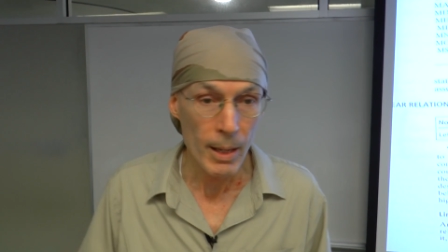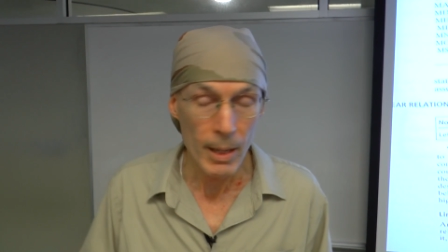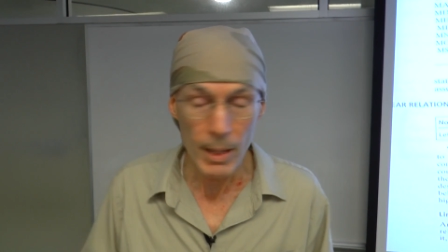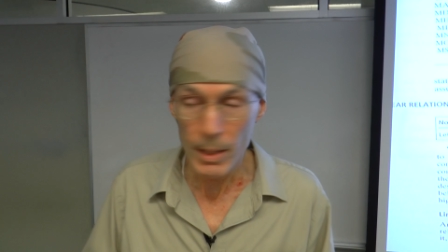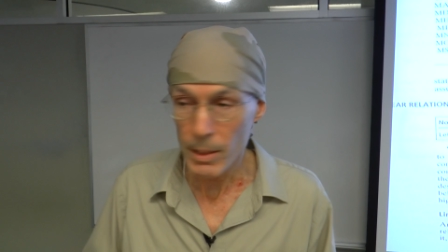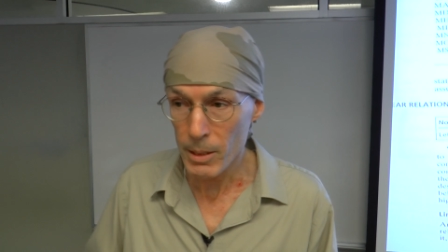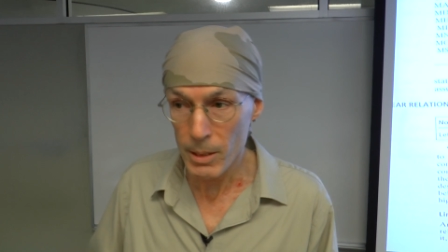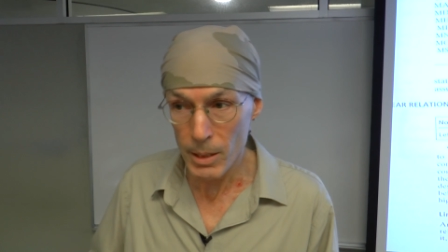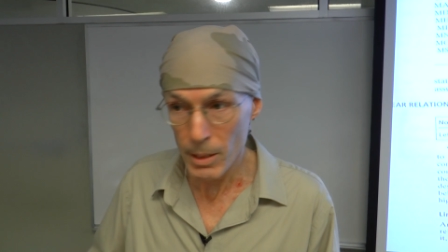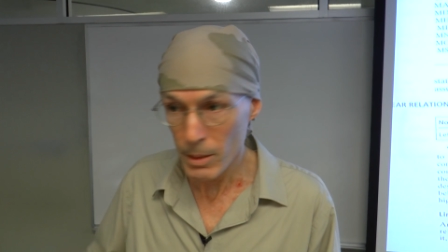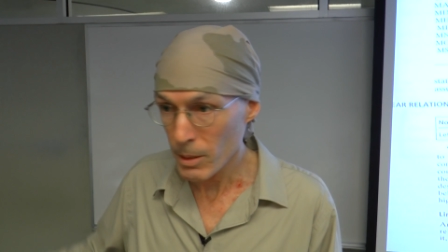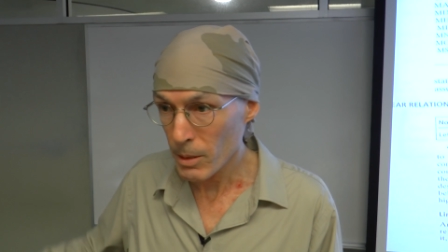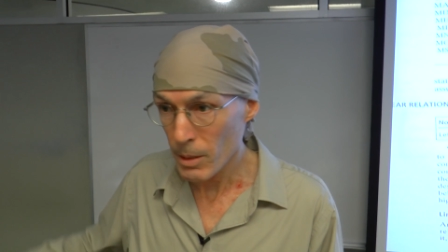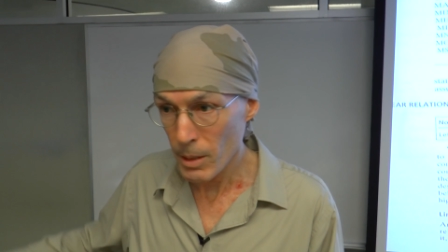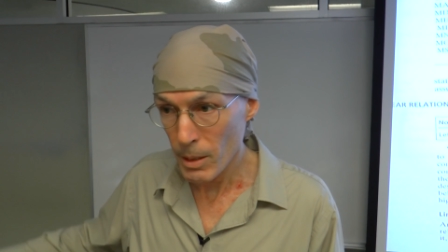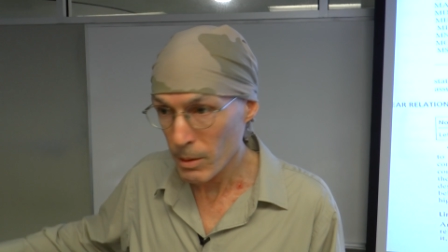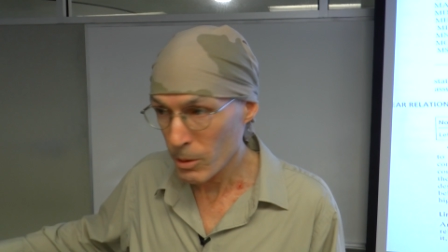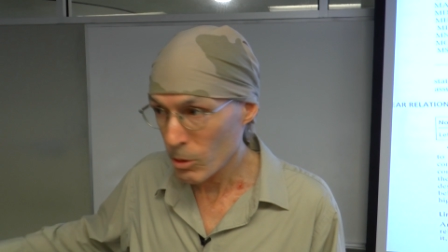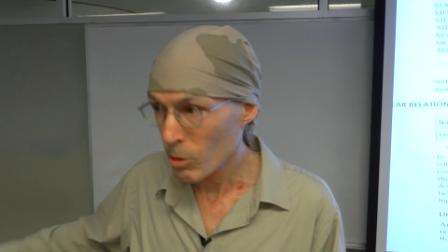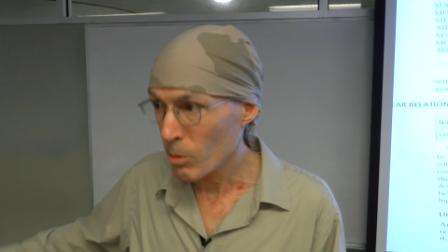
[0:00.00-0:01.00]
It's
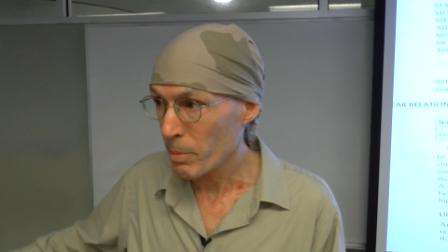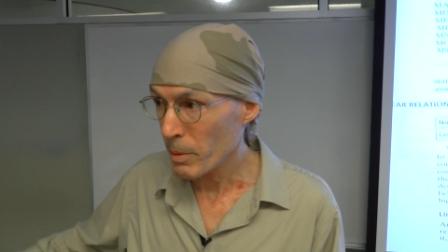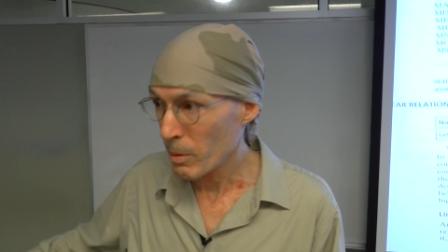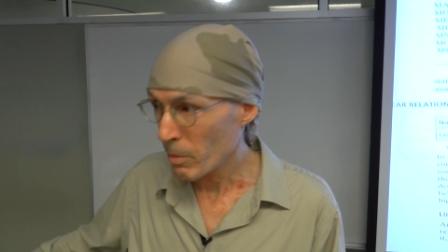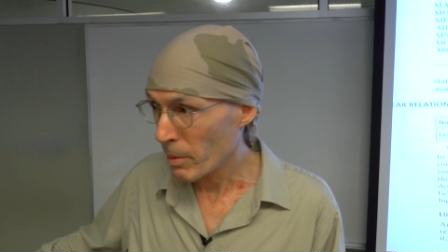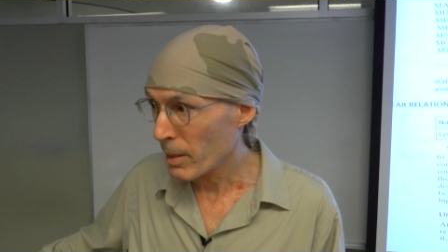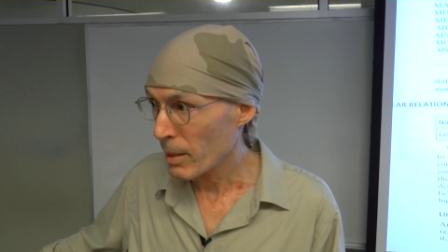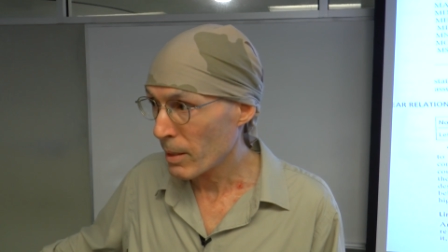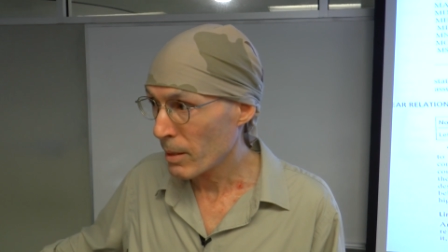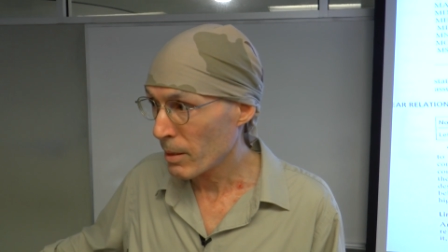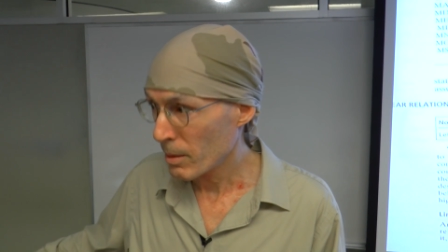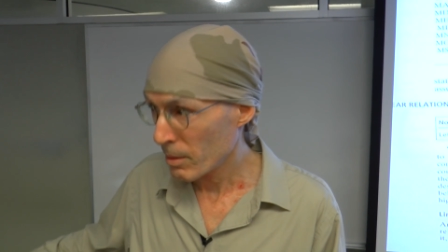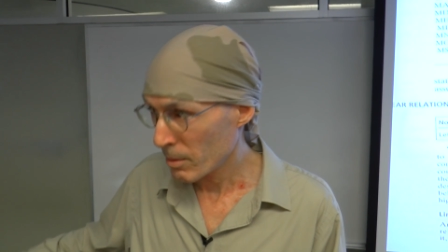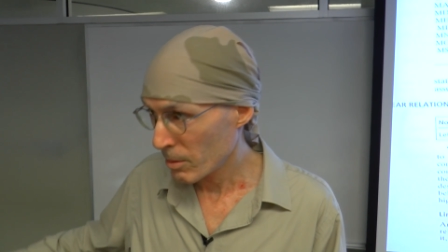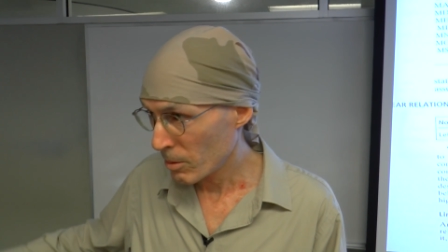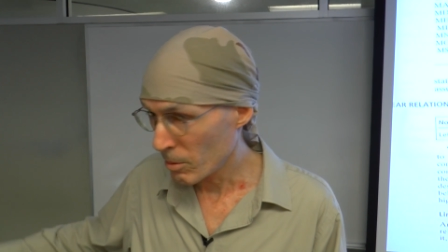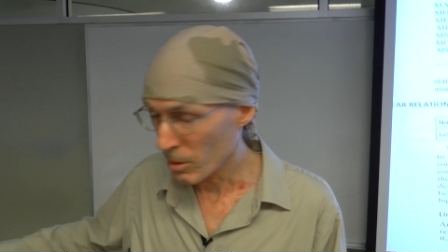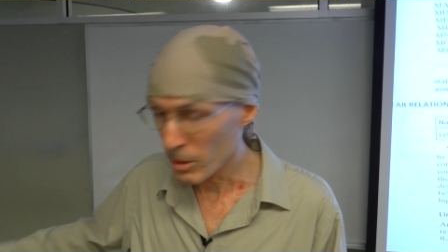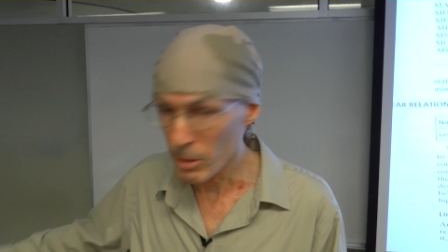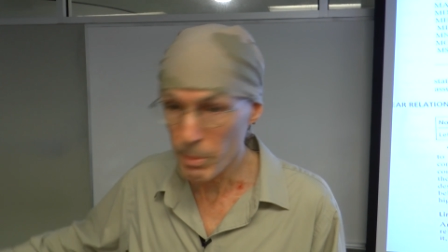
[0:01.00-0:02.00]
just a stupid way
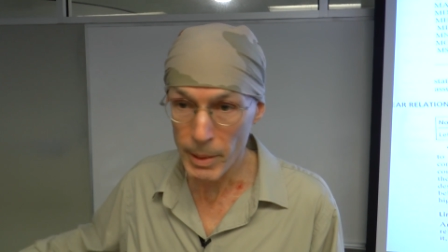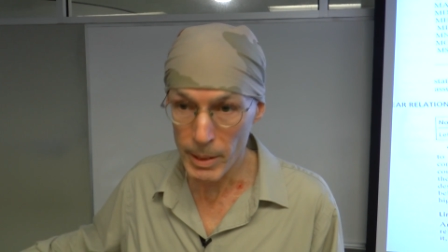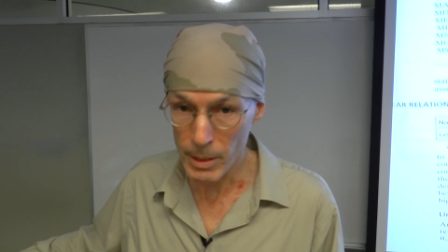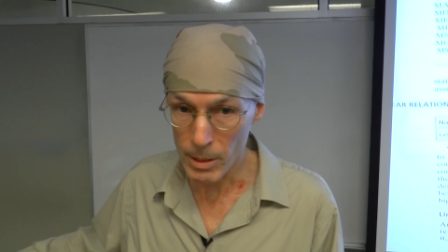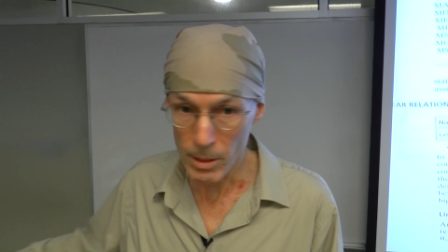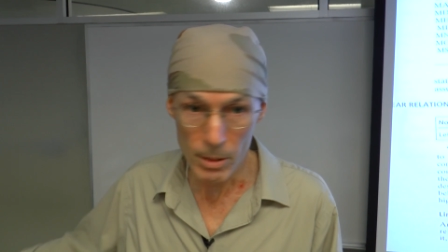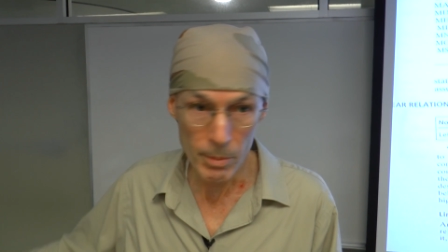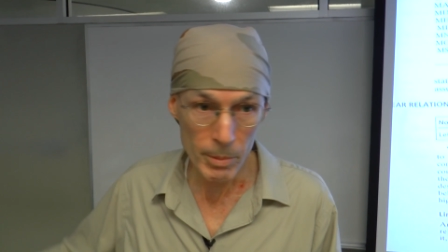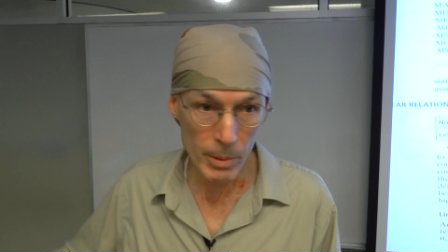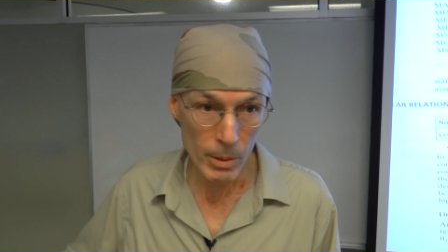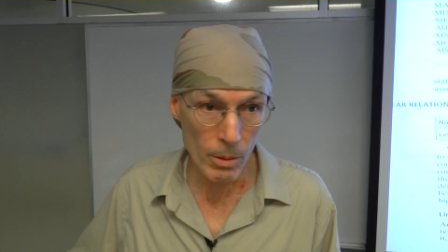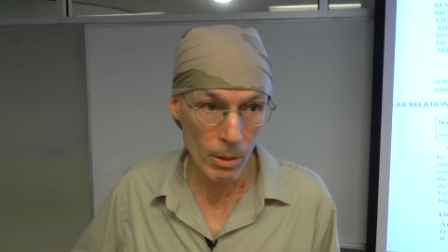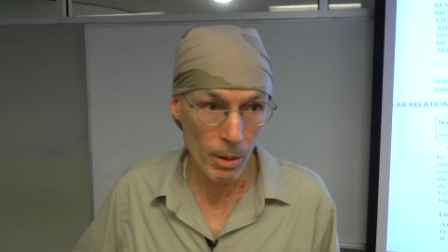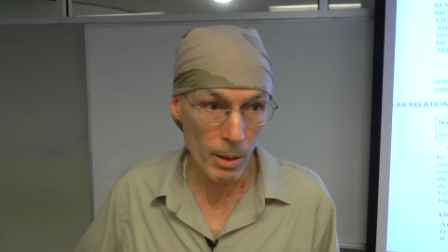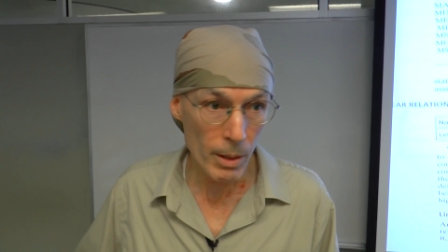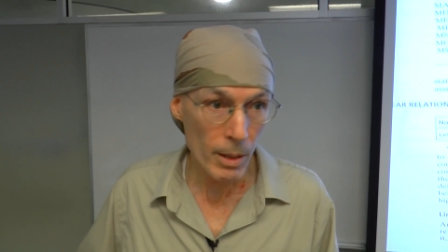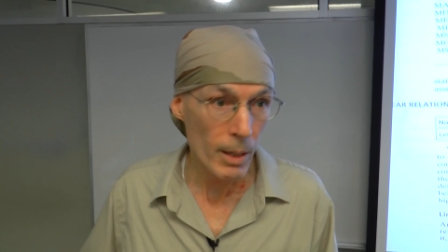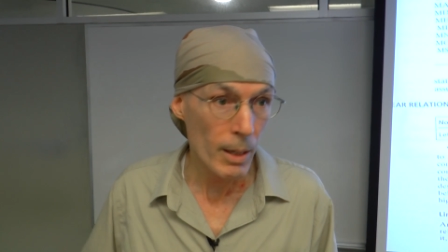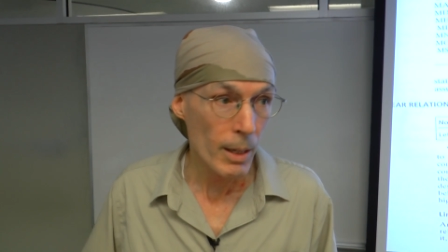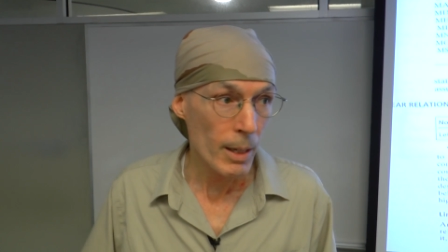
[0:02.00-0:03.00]
to expect it to be
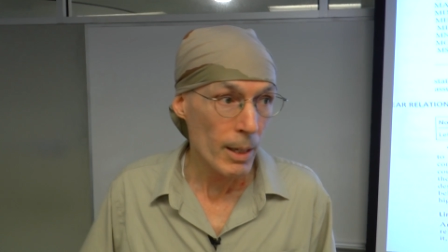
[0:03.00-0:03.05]
taught.